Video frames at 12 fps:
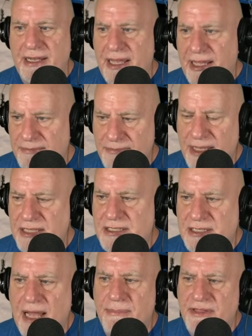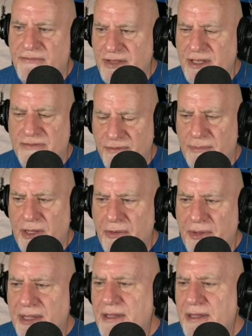and stop the fuse from blowing.